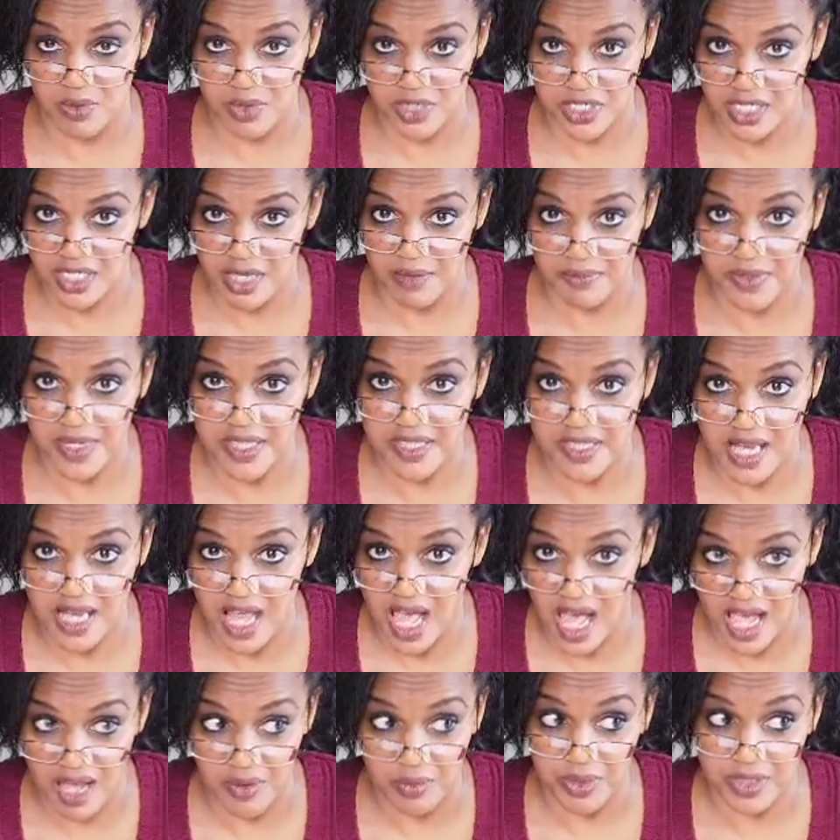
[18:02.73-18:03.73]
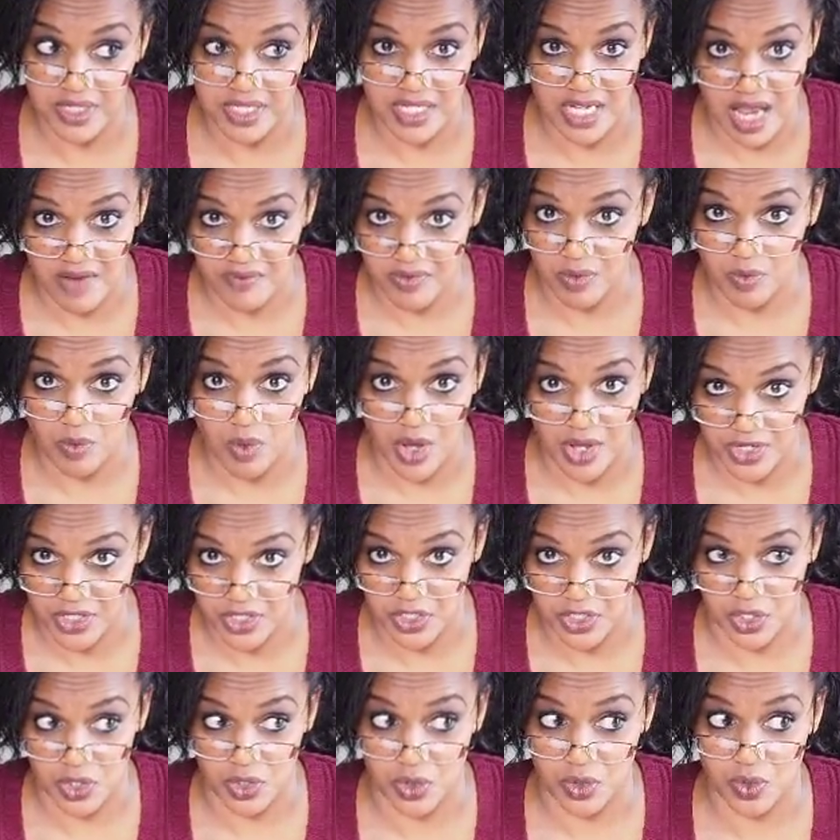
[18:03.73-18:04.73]
was something that I would never want to
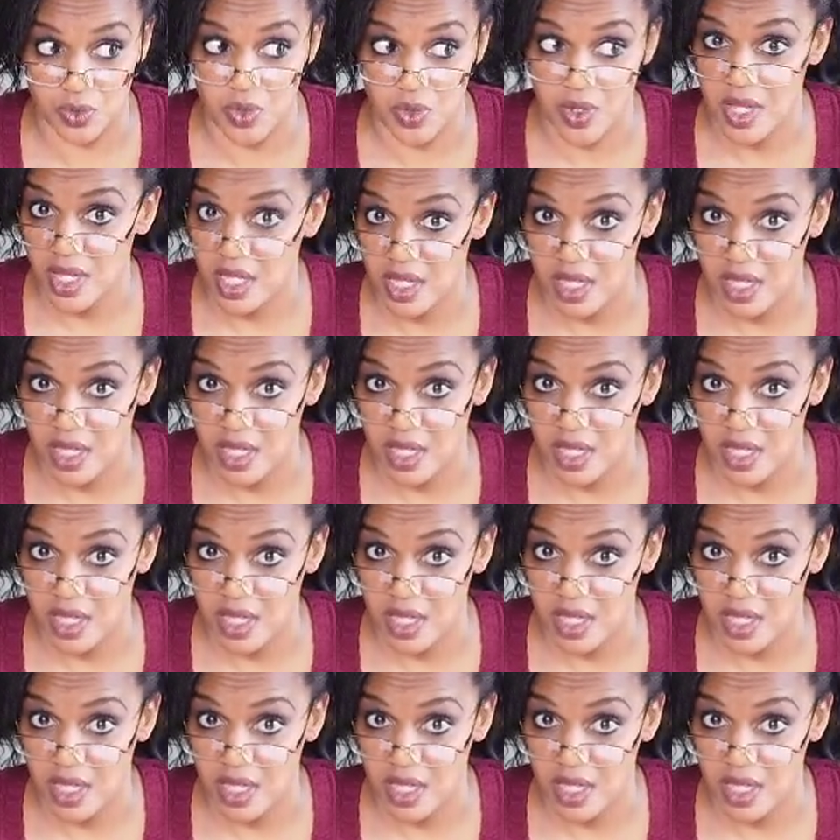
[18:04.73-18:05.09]
do